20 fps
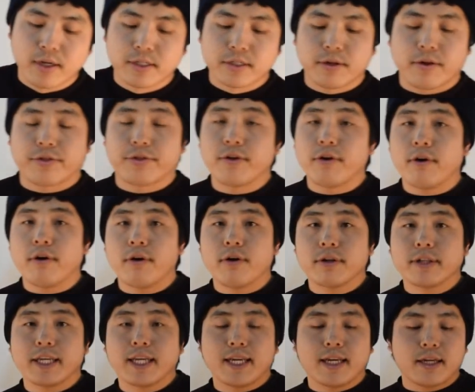The
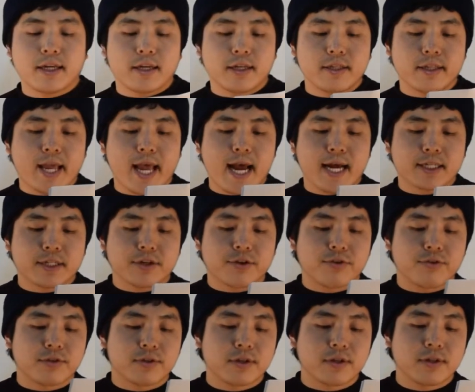third in
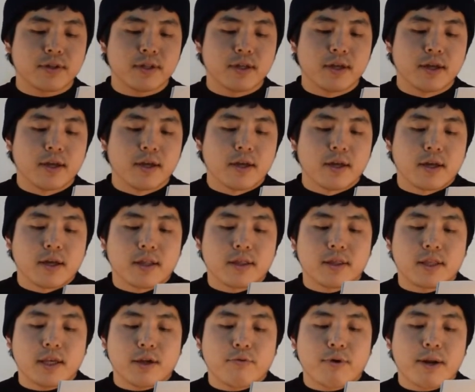execution,
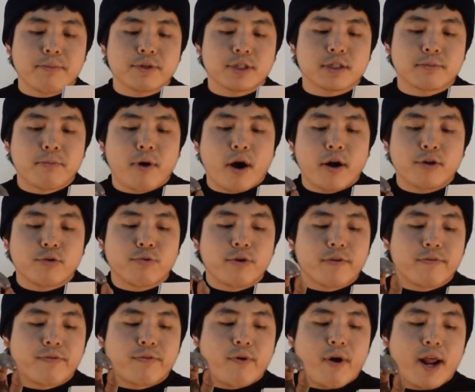DRAM smart
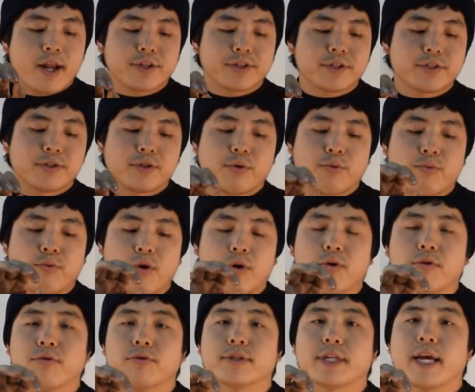refresh the
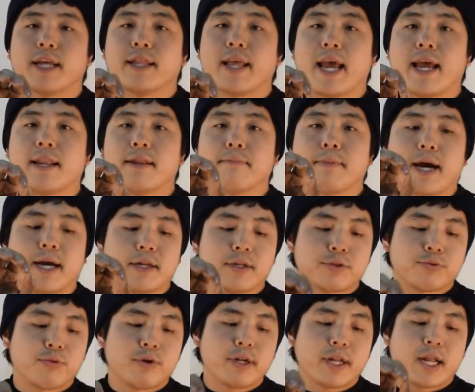rows at n minus
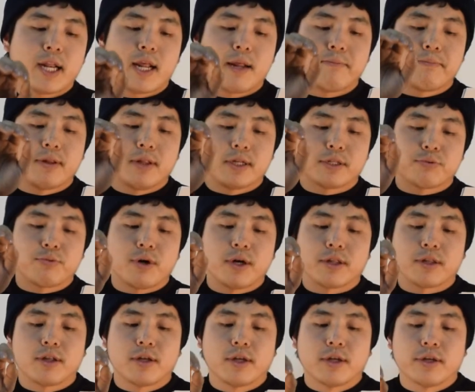1 and n plus 1.
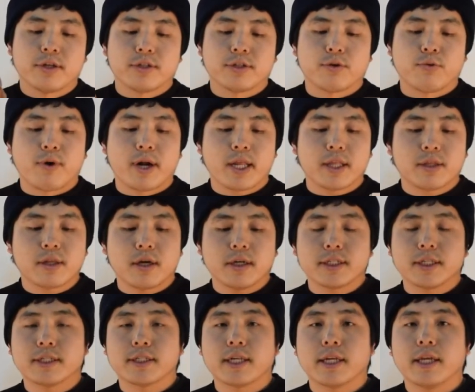So what it does
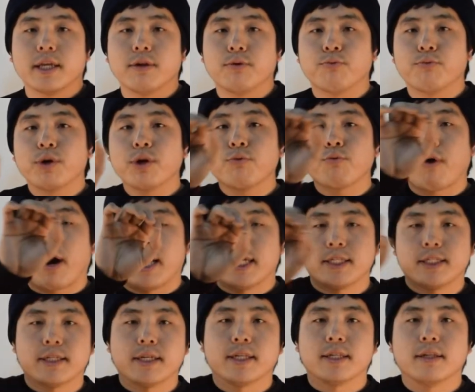is that it
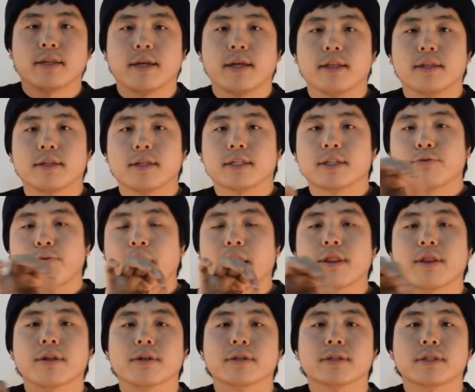rewrites and it
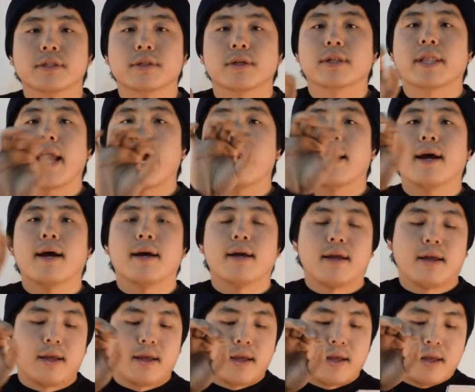strengthens the data
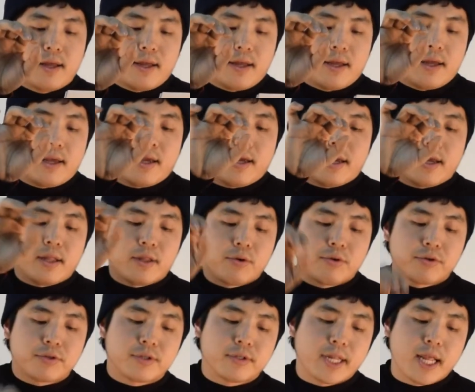in
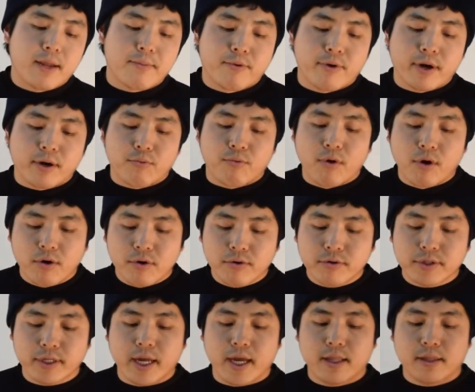those neighboring
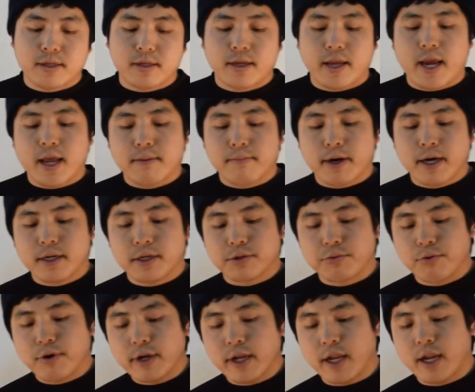rows at n minus
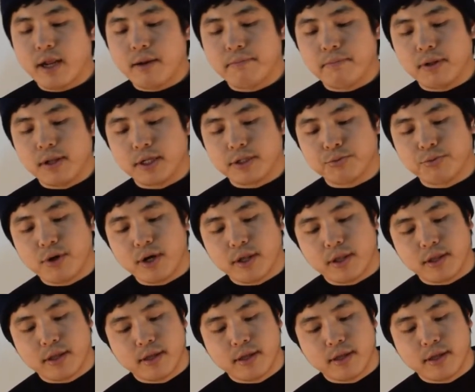1 and n plus 1.